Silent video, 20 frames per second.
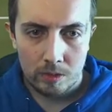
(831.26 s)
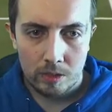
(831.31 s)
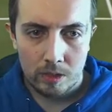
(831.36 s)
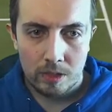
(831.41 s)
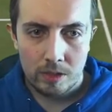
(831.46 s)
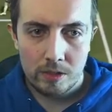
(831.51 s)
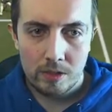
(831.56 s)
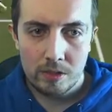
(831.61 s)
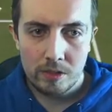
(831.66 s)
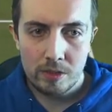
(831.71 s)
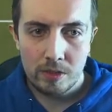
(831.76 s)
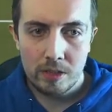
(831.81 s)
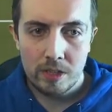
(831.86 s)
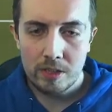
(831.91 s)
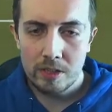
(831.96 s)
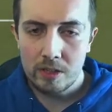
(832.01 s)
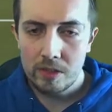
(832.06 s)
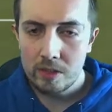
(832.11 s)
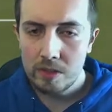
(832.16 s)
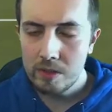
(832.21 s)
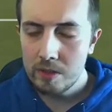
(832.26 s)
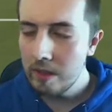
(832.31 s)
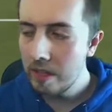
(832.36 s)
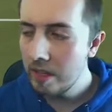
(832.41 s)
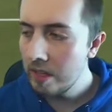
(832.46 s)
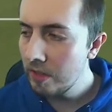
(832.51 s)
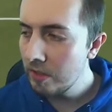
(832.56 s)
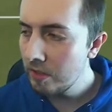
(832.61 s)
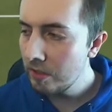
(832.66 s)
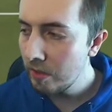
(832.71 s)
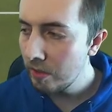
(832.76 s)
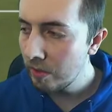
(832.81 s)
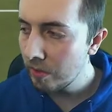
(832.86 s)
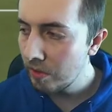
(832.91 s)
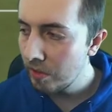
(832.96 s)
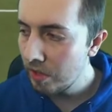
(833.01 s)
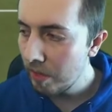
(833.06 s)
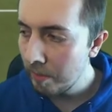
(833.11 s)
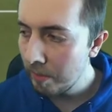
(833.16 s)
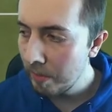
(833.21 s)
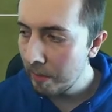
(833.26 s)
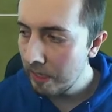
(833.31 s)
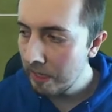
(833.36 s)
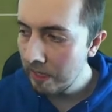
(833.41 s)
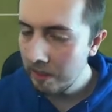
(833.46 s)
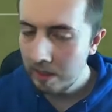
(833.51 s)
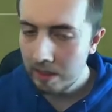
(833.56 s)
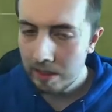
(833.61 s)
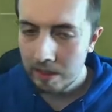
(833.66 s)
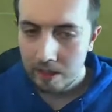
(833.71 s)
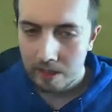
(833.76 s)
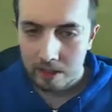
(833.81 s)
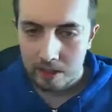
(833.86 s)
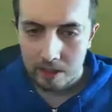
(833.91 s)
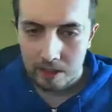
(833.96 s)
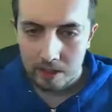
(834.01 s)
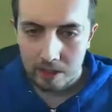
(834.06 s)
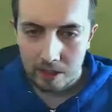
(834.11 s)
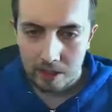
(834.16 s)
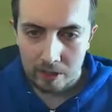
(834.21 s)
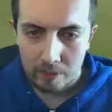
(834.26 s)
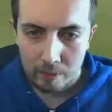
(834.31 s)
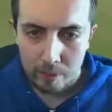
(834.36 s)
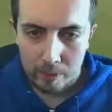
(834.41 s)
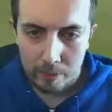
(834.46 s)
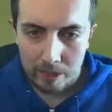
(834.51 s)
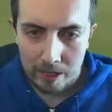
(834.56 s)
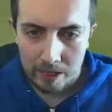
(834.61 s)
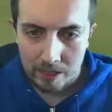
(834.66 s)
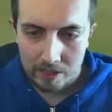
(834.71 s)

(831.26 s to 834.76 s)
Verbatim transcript: Just not. They're just not jumping. None of my players are